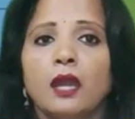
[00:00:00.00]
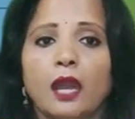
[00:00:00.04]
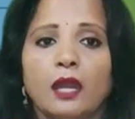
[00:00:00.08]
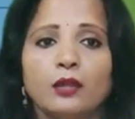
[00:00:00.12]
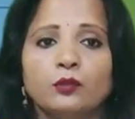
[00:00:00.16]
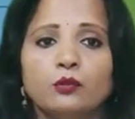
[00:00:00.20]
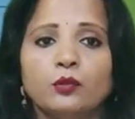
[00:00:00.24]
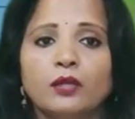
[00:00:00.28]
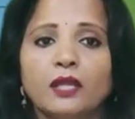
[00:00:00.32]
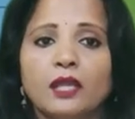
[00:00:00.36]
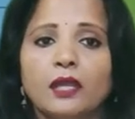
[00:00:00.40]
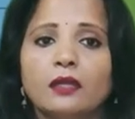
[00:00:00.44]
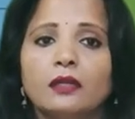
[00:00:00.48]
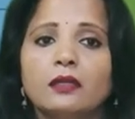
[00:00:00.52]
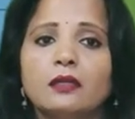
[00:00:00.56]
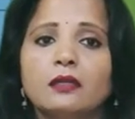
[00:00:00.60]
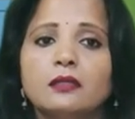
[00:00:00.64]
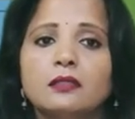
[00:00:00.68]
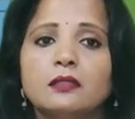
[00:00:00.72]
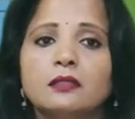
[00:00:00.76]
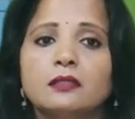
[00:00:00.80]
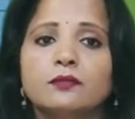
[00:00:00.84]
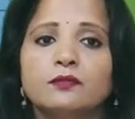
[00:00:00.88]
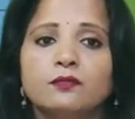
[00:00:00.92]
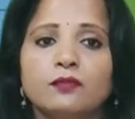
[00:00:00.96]

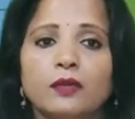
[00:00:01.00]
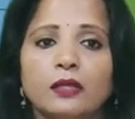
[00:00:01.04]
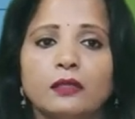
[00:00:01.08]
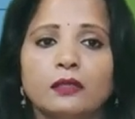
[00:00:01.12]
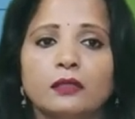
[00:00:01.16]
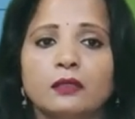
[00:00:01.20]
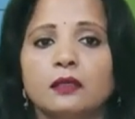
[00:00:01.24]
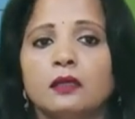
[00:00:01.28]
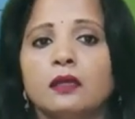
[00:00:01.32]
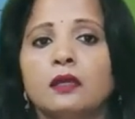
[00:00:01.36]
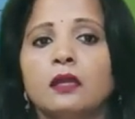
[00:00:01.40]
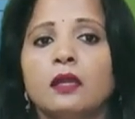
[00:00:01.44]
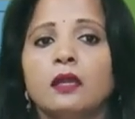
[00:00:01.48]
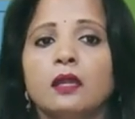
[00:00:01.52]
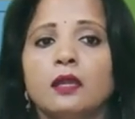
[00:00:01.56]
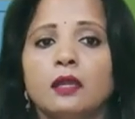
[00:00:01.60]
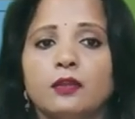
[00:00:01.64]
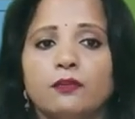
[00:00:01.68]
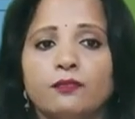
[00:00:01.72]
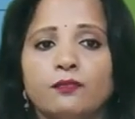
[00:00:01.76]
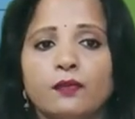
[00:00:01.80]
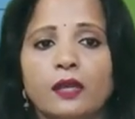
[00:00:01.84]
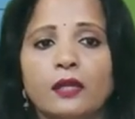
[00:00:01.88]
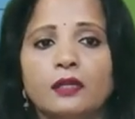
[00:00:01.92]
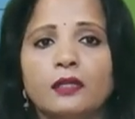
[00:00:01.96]
educators with
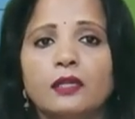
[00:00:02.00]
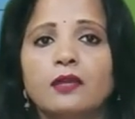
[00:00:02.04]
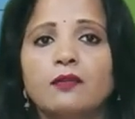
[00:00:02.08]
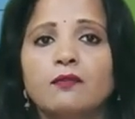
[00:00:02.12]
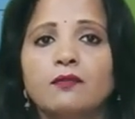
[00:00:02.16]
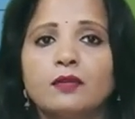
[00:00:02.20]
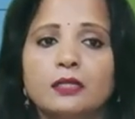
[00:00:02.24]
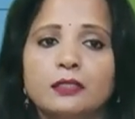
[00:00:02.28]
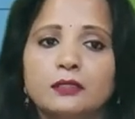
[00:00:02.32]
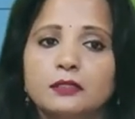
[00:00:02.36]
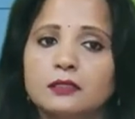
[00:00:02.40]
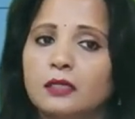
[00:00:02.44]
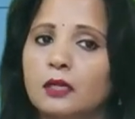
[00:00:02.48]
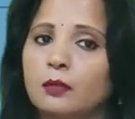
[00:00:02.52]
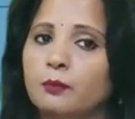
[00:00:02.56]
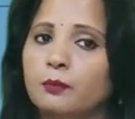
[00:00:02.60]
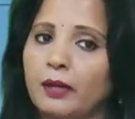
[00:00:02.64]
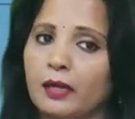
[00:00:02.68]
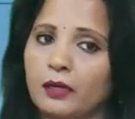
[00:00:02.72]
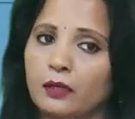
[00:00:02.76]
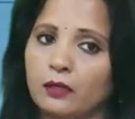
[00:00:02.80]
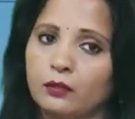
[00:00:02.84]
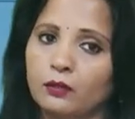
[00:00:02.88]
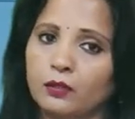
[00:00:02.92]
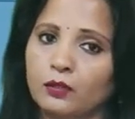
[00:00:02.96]
effective digital
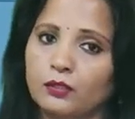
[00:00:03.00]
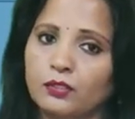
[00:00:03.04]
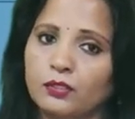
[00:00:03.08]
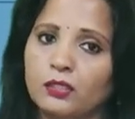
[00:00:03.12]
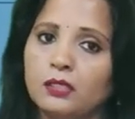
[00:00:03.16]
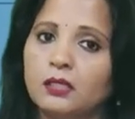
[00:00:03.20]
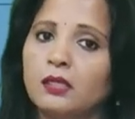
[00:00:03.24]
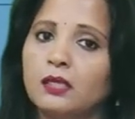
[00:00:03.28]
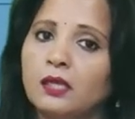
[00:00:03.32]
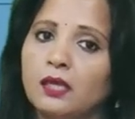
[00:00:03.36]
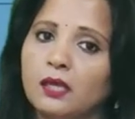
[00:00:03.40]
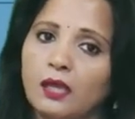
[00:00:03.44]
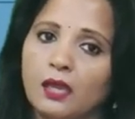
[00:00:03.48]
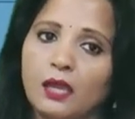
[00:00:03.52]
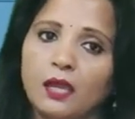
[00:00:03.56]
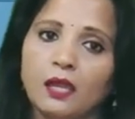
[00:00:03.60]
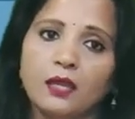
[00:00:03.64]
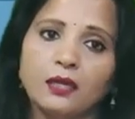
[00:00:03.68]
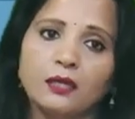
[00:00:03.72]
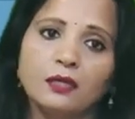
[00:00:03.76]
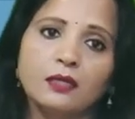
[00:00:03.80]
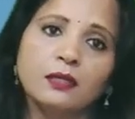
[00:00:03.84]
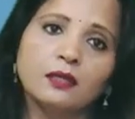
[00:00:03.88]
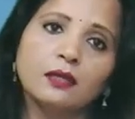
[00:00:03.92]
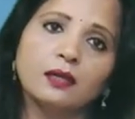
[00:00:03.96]
pedagogy
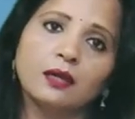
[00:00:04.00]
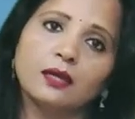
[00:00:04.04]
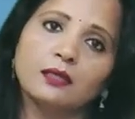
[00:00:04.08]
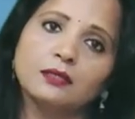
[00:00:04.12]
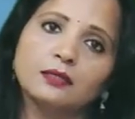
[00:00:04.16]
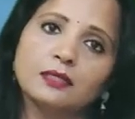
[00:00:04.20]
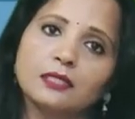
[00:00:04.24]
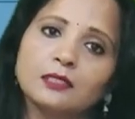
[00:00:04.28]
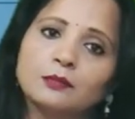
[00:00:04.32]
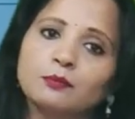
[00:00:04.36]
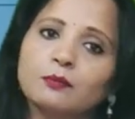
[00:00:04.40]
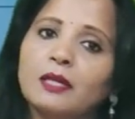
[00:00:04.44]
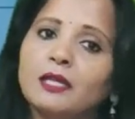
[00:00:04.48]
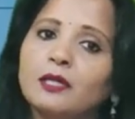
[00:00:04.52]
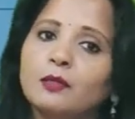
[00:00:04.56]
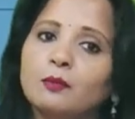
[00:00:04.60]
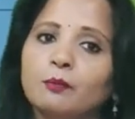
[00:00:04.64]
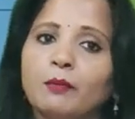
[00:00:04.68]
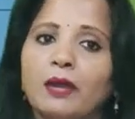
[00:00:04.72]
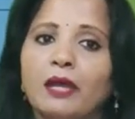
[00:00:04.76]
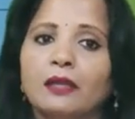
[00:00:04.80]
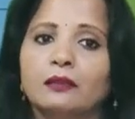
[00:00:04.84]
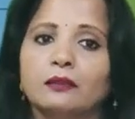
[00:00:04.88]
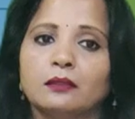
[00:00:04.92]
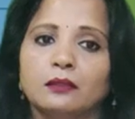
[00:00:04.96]
and assessment
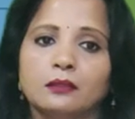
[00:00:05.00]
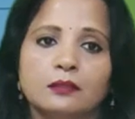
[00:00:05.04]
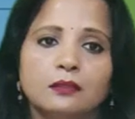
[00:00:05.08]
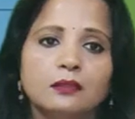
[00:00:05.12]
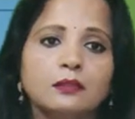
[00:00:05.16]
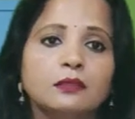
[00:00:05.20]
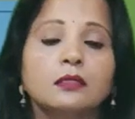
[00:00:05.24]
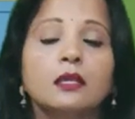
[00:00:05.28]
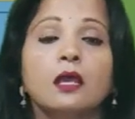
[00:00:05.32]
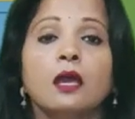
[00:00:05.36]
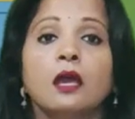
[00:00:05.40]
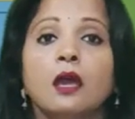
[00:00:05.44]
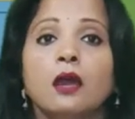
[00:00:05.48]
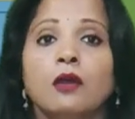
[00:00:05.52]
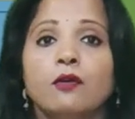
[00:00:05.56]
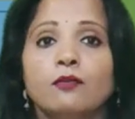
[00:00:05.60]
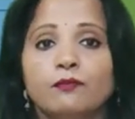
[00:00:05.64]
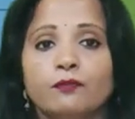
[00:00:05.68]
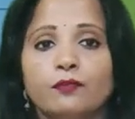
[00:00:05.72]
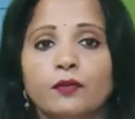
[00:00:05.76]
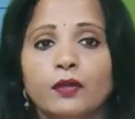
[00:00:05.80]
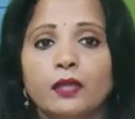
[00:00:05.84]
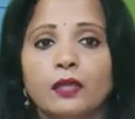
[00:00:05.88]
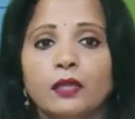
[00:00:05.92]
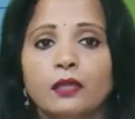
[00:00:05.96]
methods,
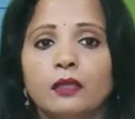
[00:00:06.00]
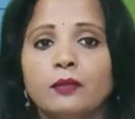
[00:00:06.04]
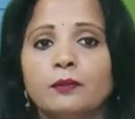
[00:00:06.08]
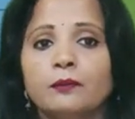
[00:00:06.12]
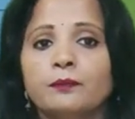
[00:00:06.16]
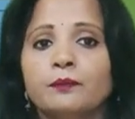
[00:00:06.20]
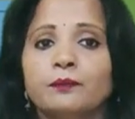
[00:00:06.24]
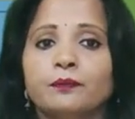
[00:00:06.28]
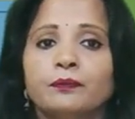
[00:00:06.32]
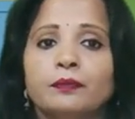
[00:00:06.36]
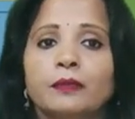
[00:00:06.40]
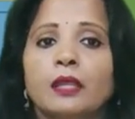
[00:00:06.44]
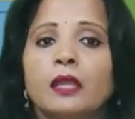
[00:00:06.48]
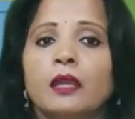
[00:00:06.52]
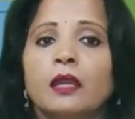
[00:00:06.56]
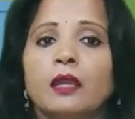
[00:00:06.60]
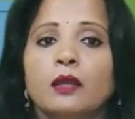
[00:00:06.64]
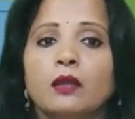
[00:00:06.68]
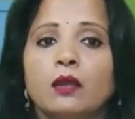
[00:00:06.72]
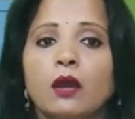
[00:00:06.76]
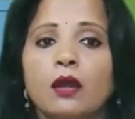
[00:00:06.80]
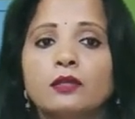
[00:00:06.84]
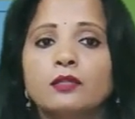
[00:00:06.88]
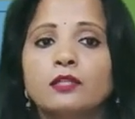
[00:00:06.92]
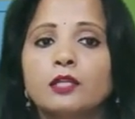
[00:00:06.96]
we
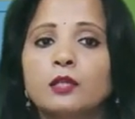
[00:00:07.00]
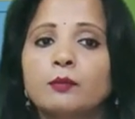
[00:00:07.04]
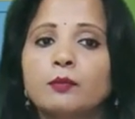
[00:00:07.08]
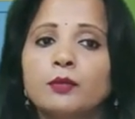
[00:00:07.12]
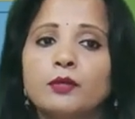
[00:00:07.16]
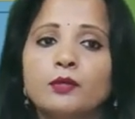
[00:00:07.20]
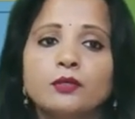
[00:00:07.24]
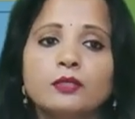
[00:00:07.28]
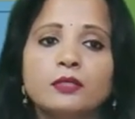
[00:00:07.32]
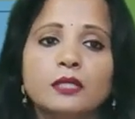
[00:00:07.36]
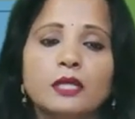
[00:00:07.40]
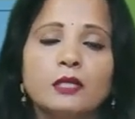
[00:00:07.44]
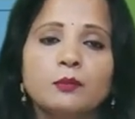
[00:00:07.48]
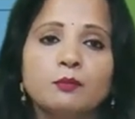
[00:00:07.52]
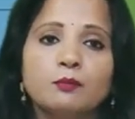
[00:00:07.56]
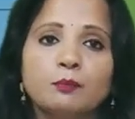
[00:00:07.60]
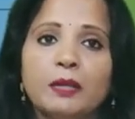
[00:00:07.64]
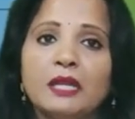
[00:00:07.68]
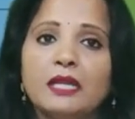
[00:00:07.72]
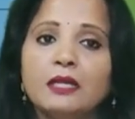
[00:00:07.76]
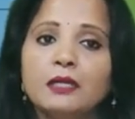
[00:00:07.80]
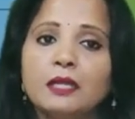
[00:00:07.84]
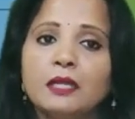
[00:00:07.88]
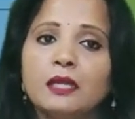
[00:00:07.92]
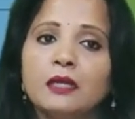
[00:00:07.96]
contribute in
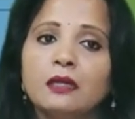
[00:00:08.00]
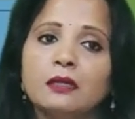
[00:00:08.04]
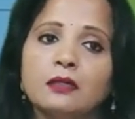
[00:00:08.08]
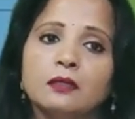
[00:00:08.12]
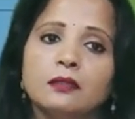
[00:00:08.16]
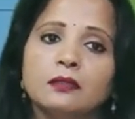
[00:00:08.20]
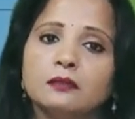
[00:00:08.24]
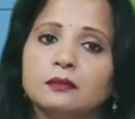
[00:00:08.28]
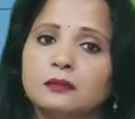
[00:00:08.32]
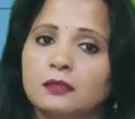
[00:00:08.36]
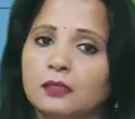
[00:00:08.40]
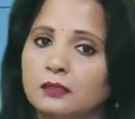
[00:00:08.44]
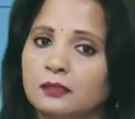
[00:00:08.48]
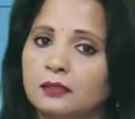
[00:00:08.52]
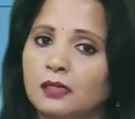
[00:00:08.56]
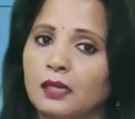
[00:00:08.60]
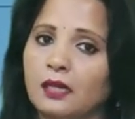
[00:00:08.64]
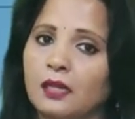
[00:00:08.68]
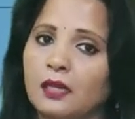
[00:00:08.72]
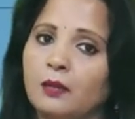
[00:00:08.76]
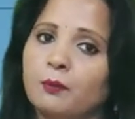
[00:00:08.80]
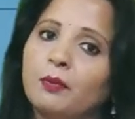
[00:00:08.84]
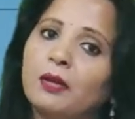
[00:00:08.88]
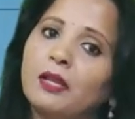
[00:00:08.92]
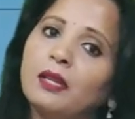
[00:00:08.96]
building a
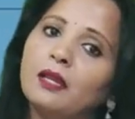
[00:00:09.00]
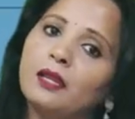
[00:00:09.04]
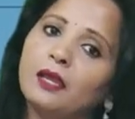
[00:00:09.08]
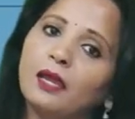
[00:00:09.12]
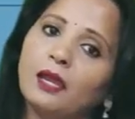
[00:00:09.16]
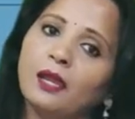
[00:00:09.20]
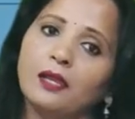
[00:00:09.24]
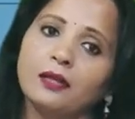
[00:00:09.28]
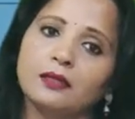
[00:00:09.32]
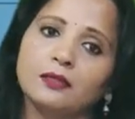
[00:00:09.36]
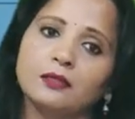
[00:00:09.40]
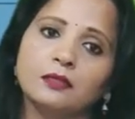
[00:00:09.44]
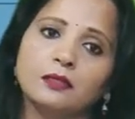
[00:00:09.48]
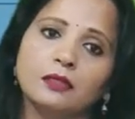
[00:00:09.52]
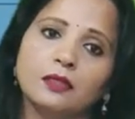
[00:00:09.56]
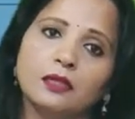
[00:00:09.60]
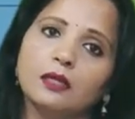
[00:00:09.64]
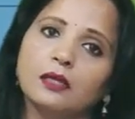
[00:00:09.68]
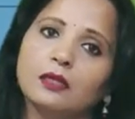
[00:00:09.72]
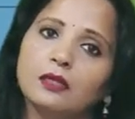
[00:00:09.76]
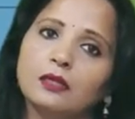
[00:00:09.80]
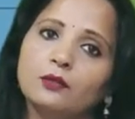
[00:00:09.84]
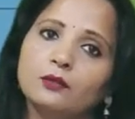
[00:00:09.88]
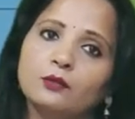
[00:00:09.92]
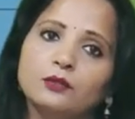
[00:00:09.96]
sustainable and
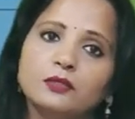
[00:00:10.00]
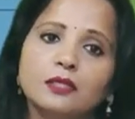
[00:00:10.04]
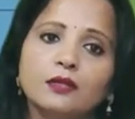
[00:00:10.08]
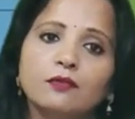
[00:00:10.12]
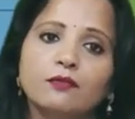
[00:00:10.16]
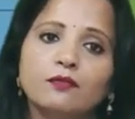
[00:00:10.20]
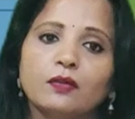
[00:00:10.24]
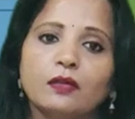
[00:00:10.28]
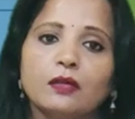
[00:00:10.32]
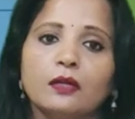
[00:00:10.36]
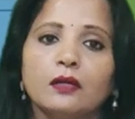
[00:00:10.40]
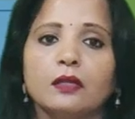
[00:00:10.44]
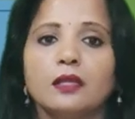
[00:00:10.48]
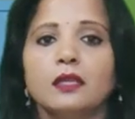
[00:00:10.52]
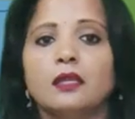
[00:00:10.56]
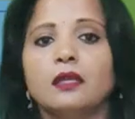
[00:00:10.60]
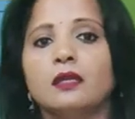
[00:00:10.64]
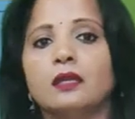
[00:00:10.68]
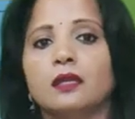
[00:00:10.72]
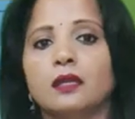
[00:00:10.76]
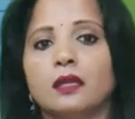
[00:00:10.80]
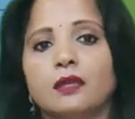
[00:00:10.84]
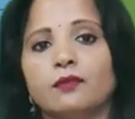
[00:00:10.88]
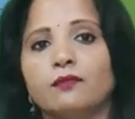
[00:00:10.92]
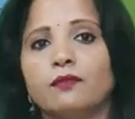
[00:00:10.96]
inclusive
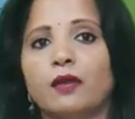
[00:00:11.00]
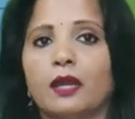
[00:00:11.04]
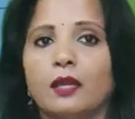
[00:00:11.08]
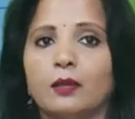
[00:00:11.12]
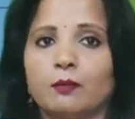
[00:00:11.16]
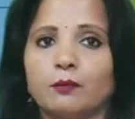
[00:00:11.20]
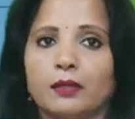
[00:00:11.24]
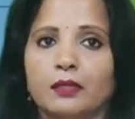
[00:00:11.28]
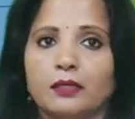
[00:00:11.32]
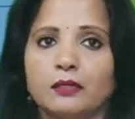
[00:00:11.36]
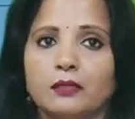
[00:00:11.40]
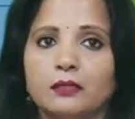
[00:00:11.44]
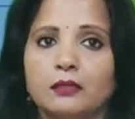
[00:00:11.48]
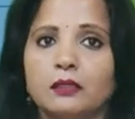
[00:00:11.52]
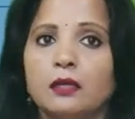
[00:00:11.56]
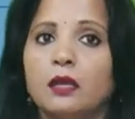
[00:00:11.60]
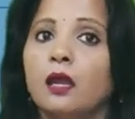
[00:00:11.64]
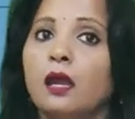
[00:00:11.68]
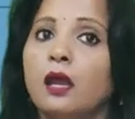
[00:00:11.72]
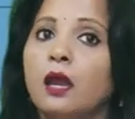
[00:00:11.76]
learning environment.